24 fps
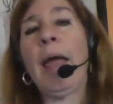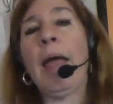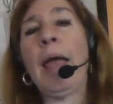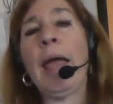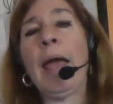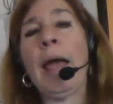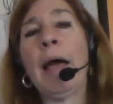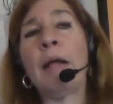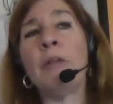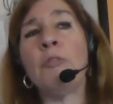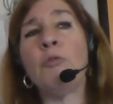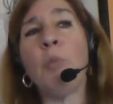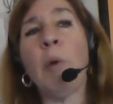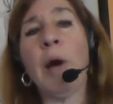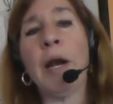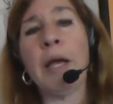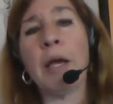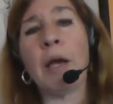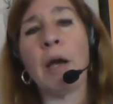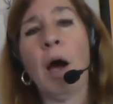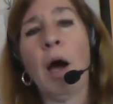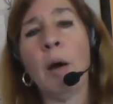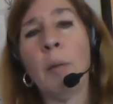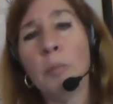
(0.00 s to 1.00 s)
And when
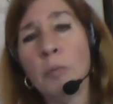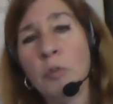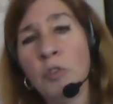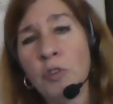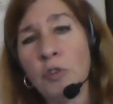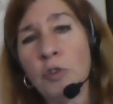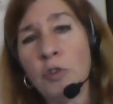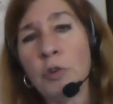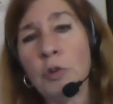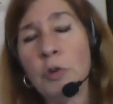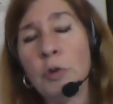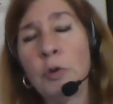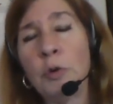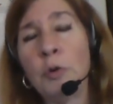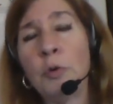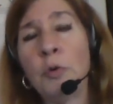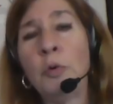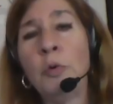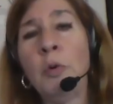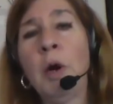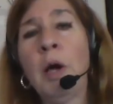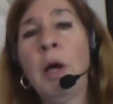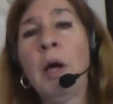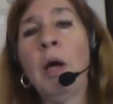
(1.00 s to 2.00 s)
it comes
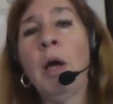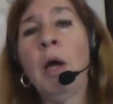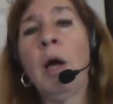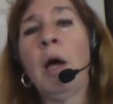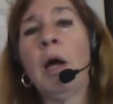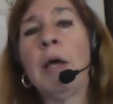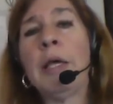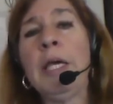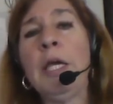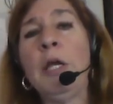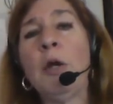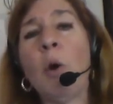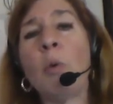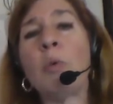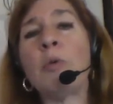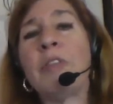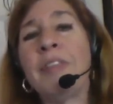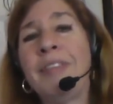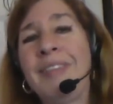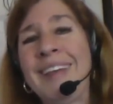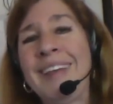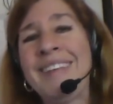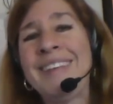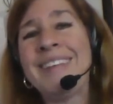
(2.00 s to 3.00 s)
to you know
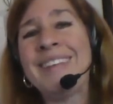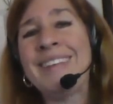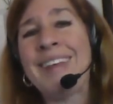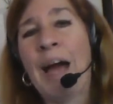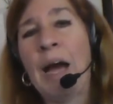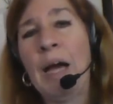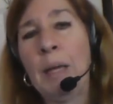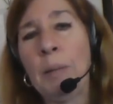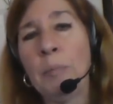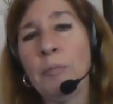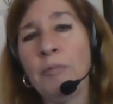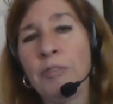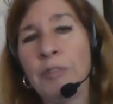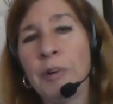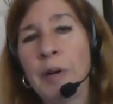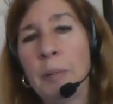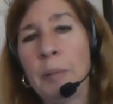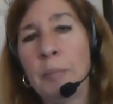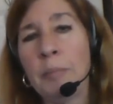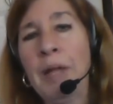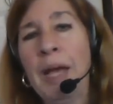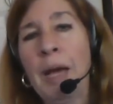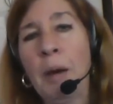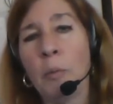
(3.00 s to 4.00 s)
this time
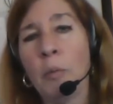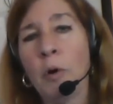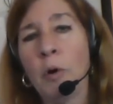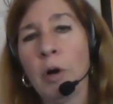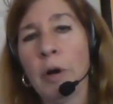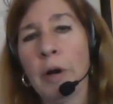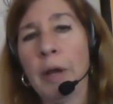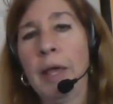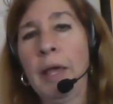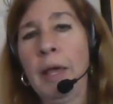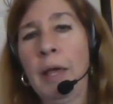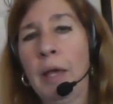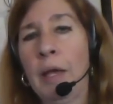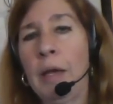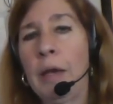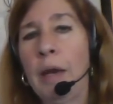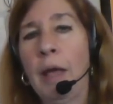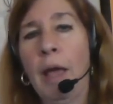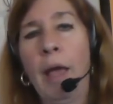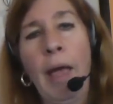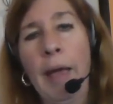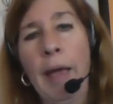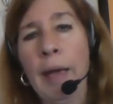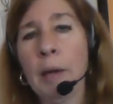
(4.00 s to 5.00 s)
frame that we're in
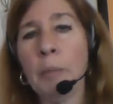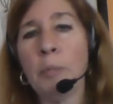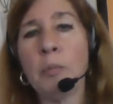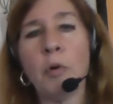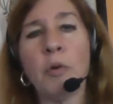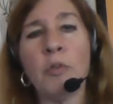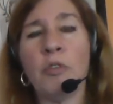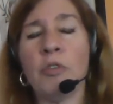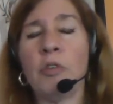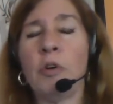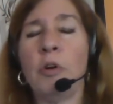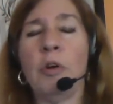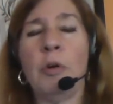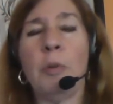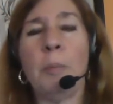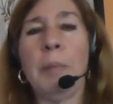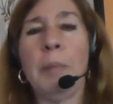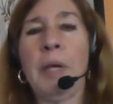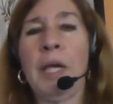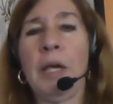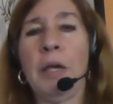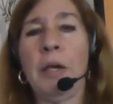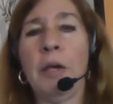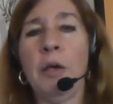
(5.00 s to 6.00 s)
april's going to
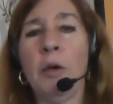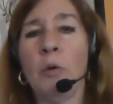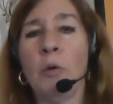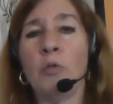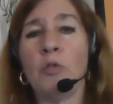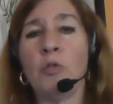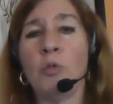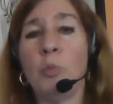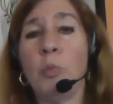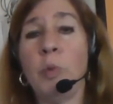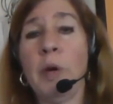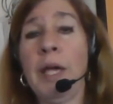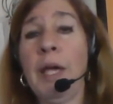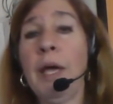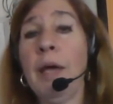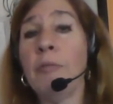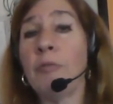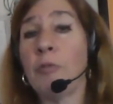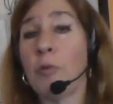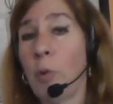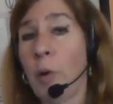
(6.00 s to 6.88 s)
be huge we have